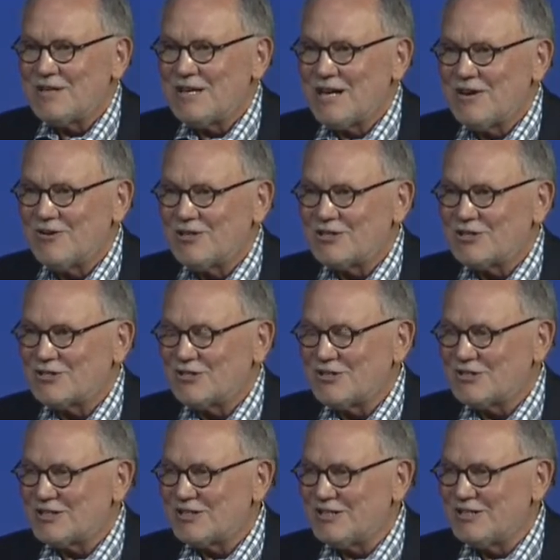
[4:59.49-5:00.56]
Howard
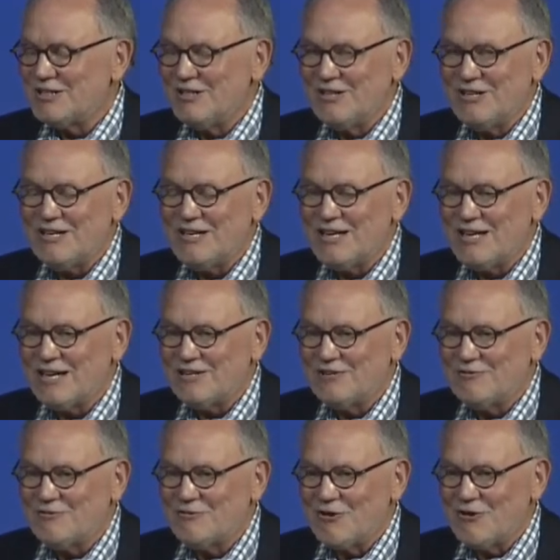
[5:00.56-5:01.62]
Schultz had
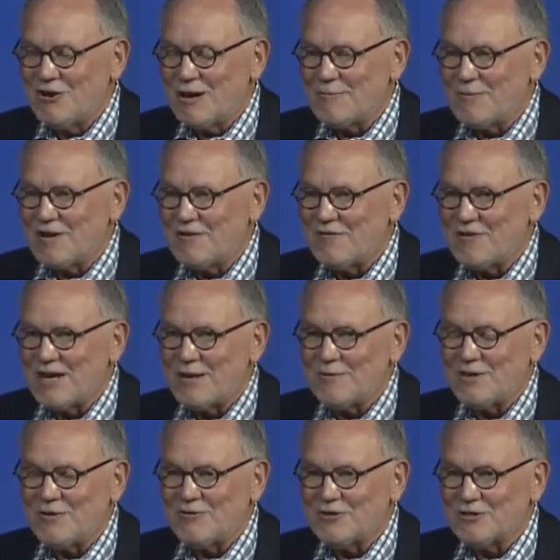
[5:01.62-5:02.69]
grown up in a
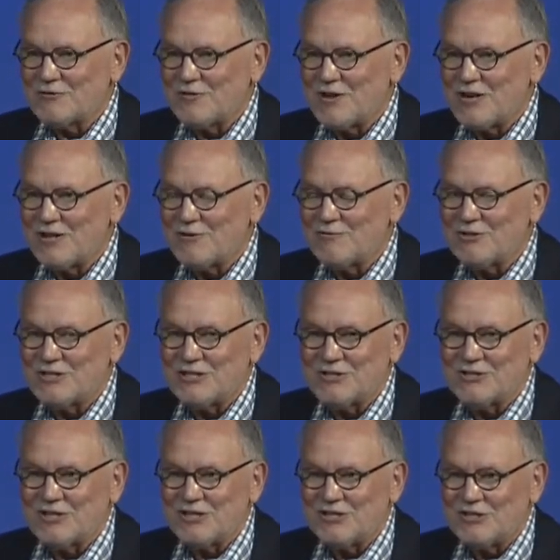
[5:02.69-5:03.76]
family where his father was
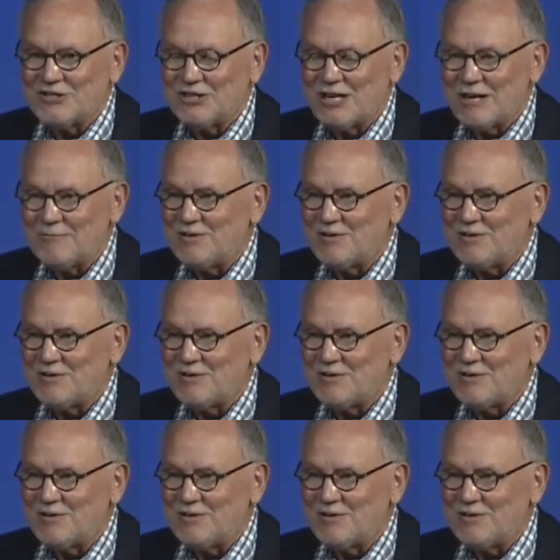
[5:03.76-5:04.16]
injured on the job,